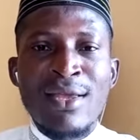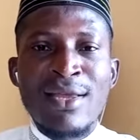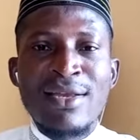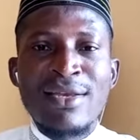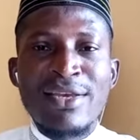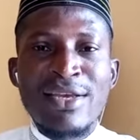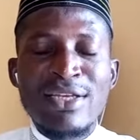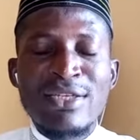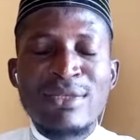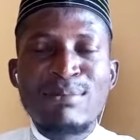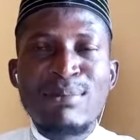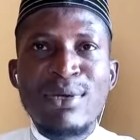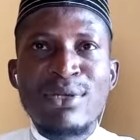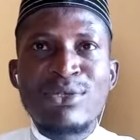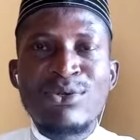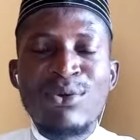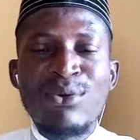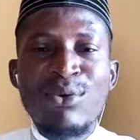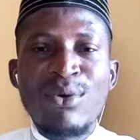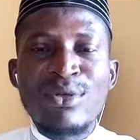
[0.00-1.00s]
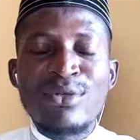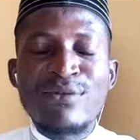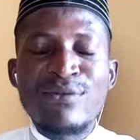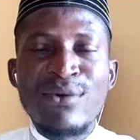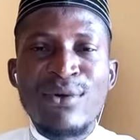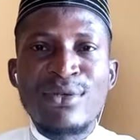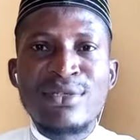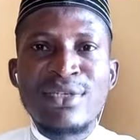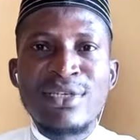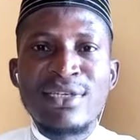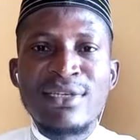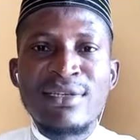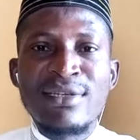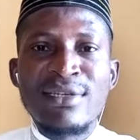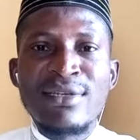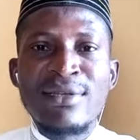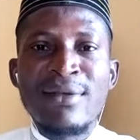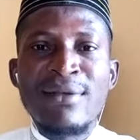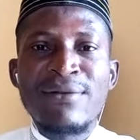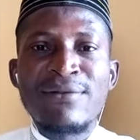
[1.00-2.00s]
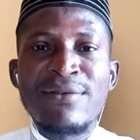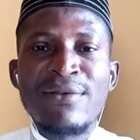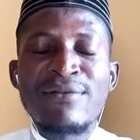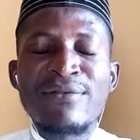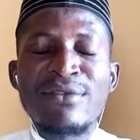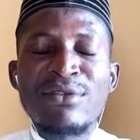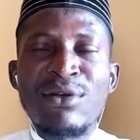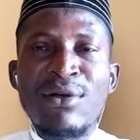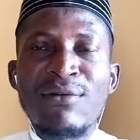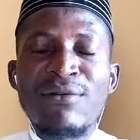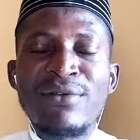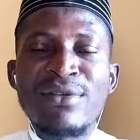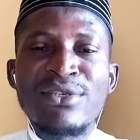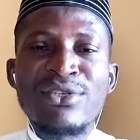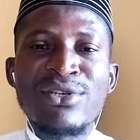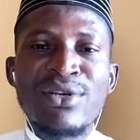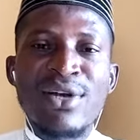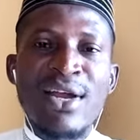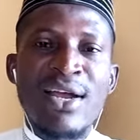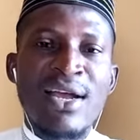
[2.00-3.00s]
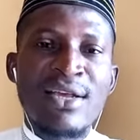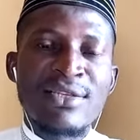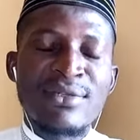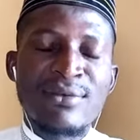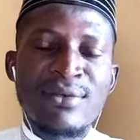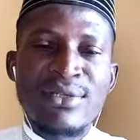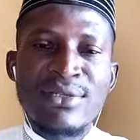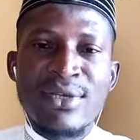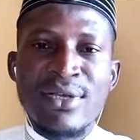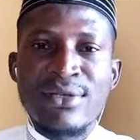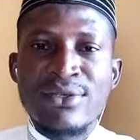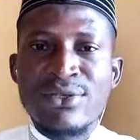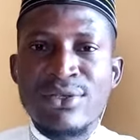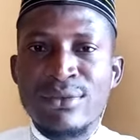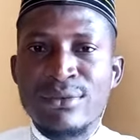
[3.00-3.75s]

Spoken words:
This battle was fought in the 50th of Hijra, as we said.